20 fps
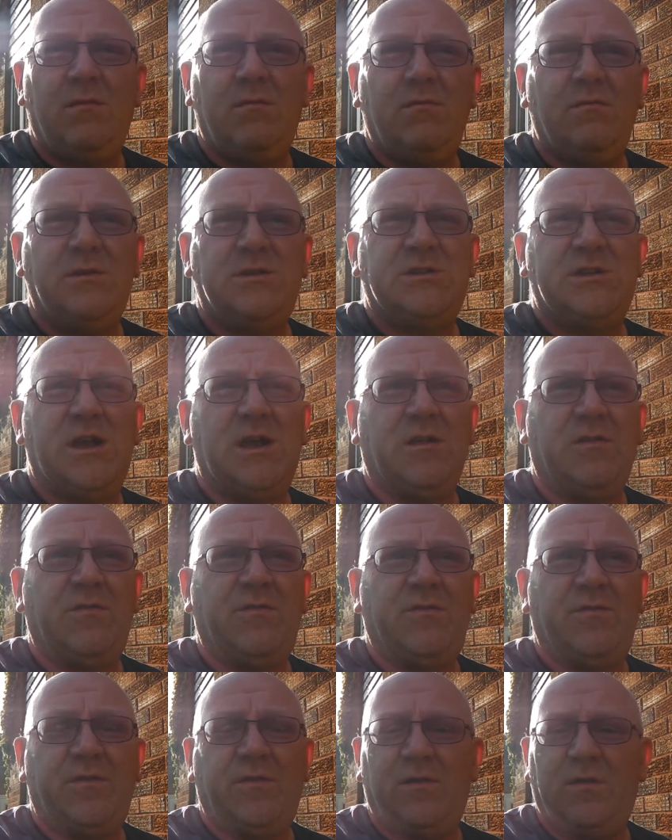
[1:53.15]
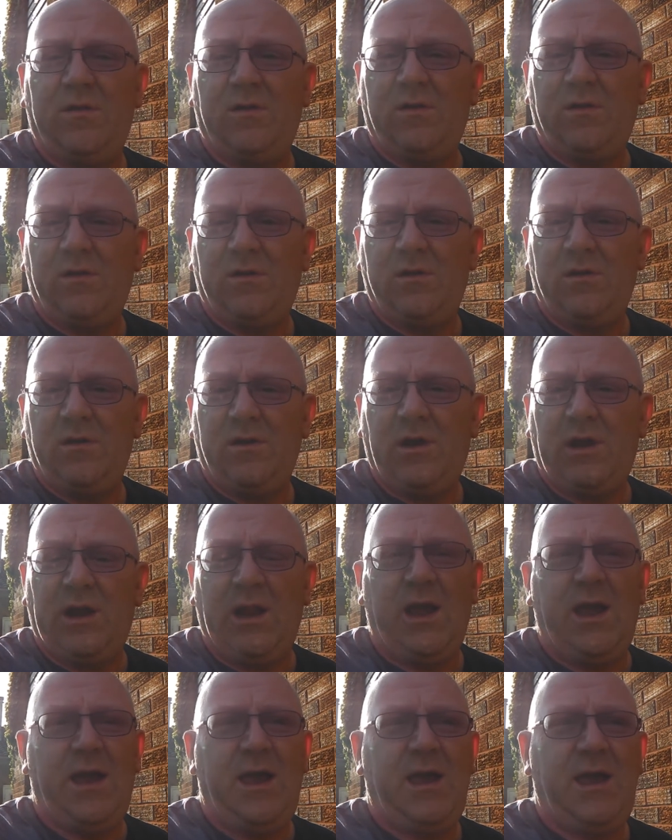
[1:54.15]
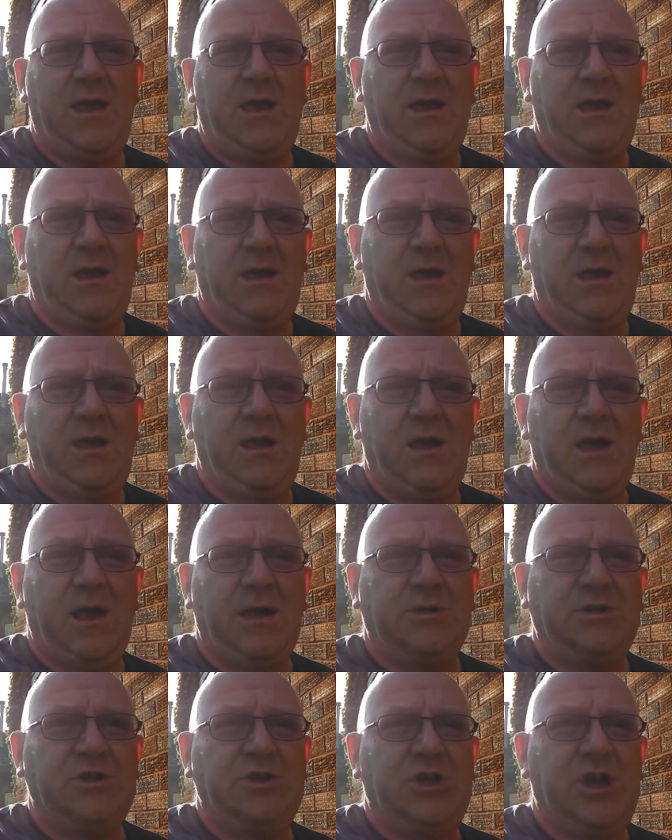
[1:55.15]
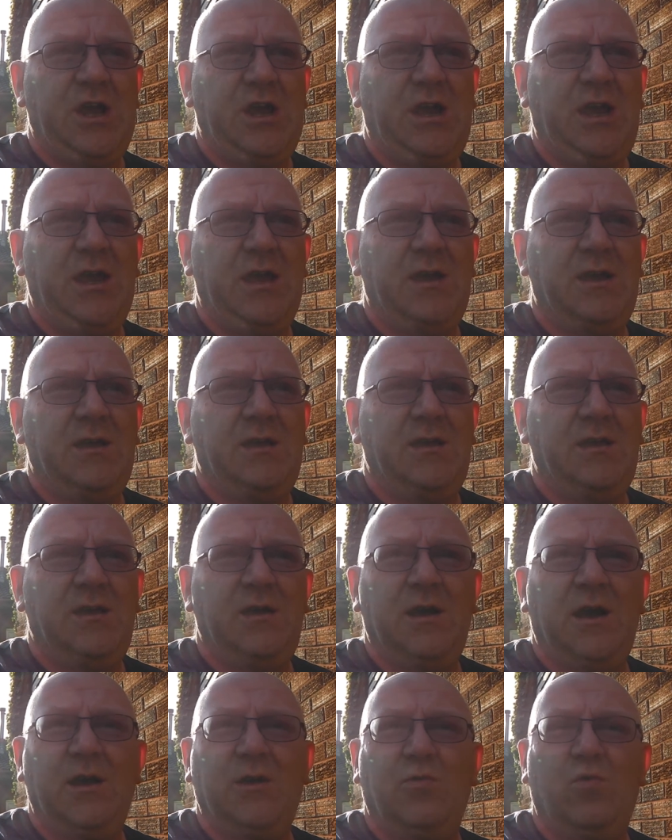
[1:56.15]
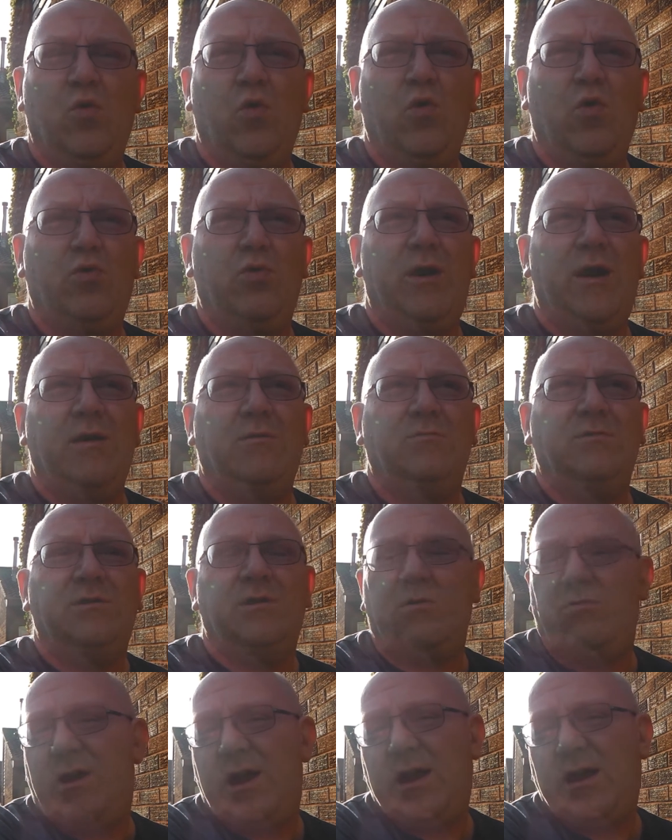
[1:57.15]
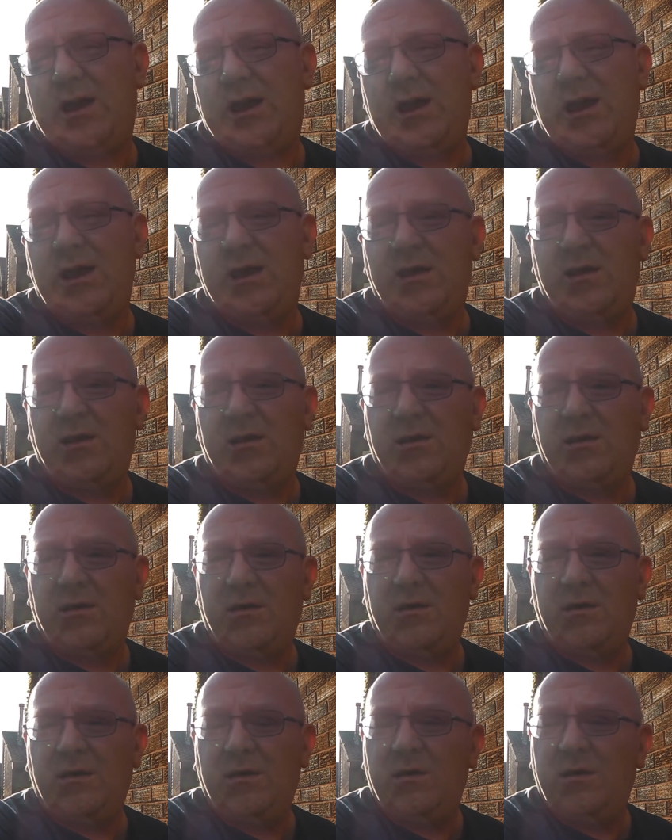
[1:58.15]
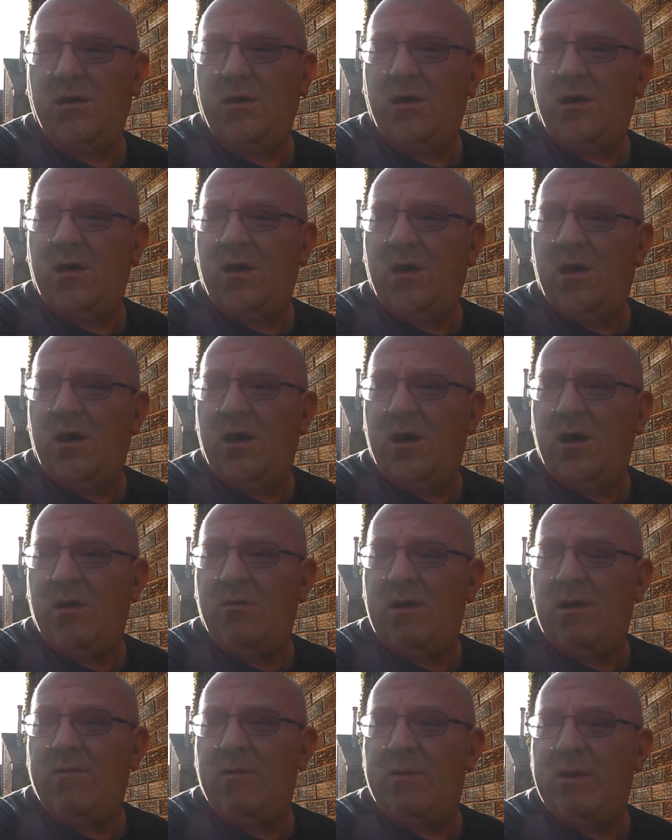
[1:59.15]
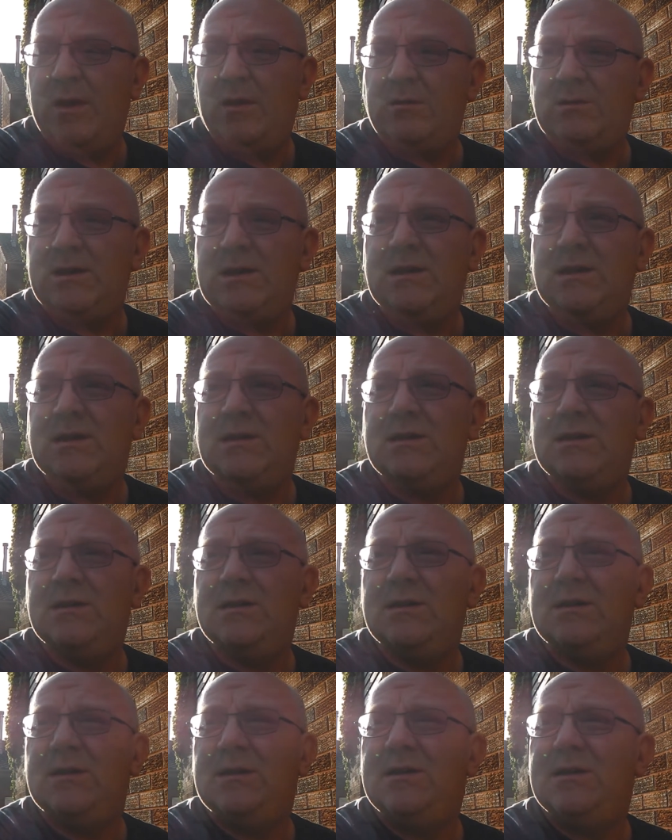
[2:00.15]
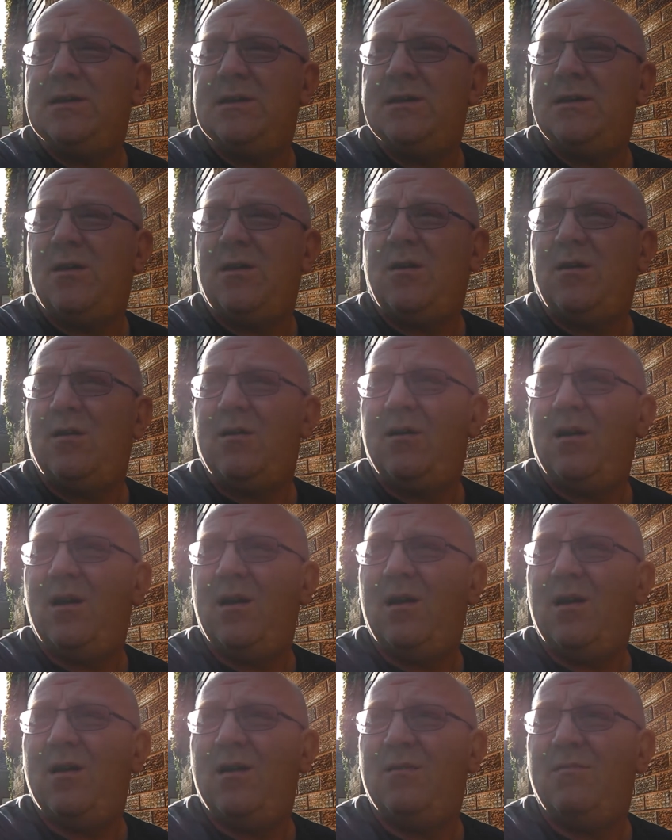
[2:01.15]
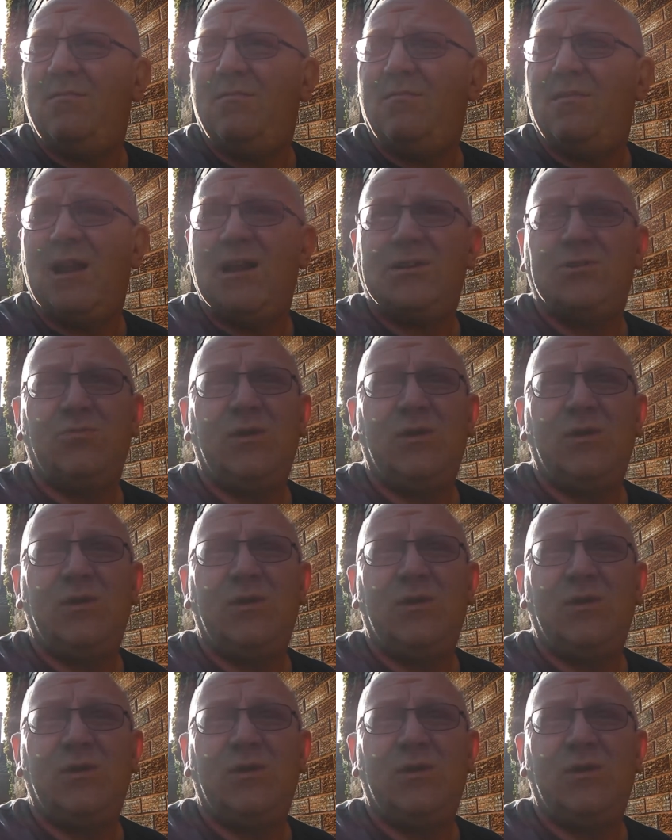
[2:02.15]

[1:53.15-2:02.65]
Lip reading: Myself, Claire and Jay had a walk around a recce around the building last